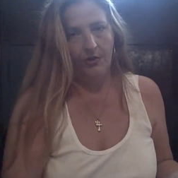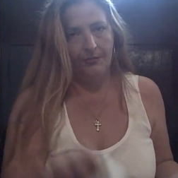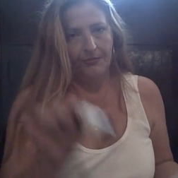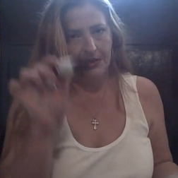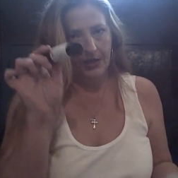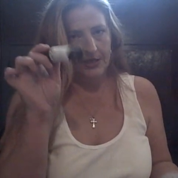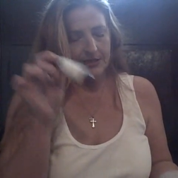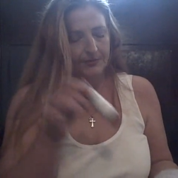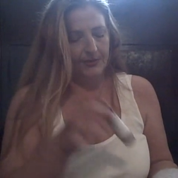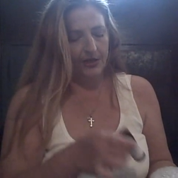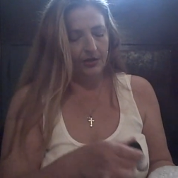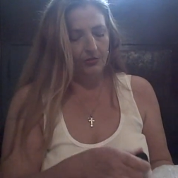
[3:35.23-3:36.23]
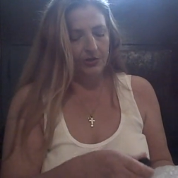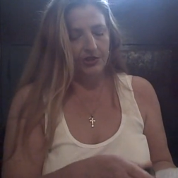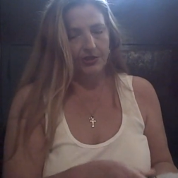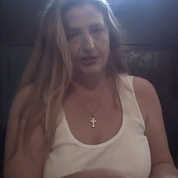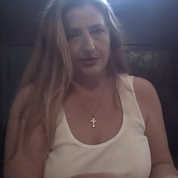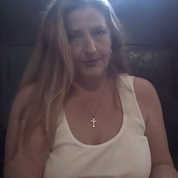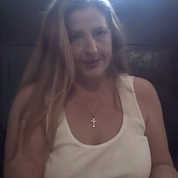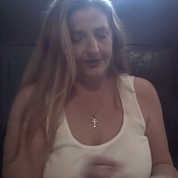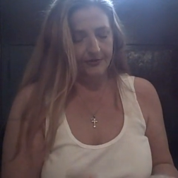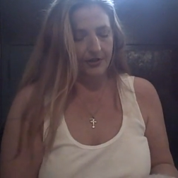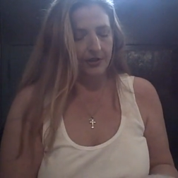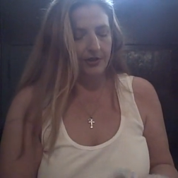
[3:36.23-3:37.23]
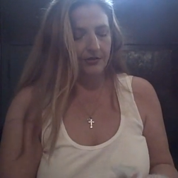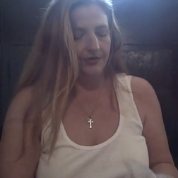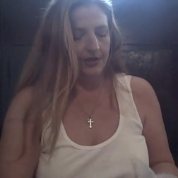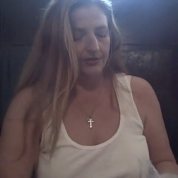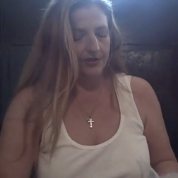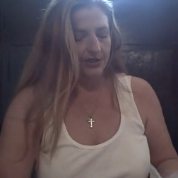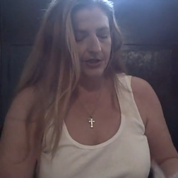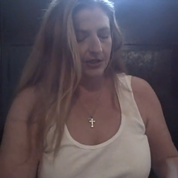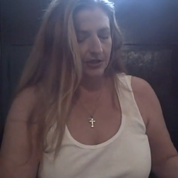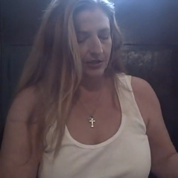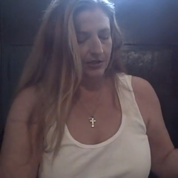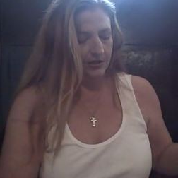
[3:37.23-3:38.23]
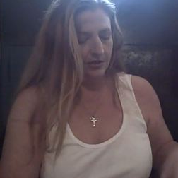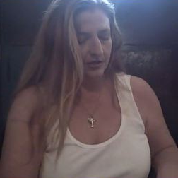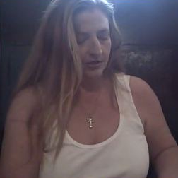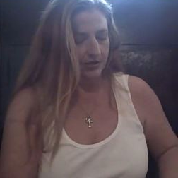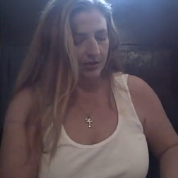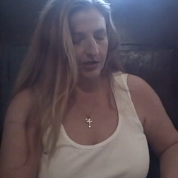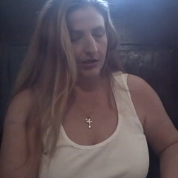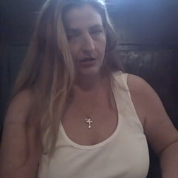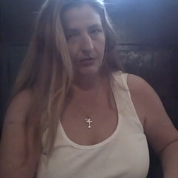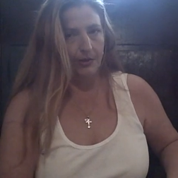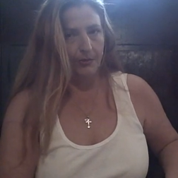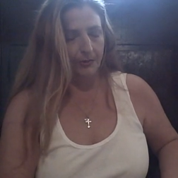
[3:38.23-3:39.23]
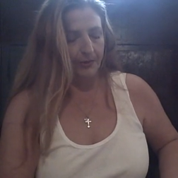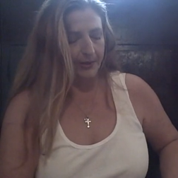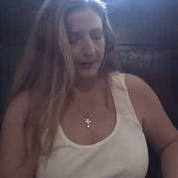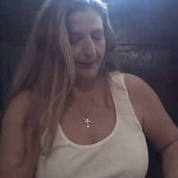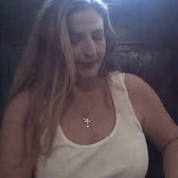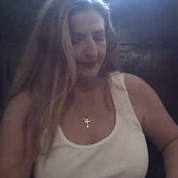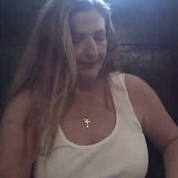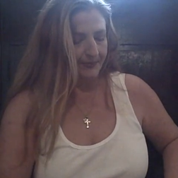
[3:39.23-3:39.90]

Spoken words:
Wrap the glass bottle, which is specifically the VOCs, in the bubble wrap.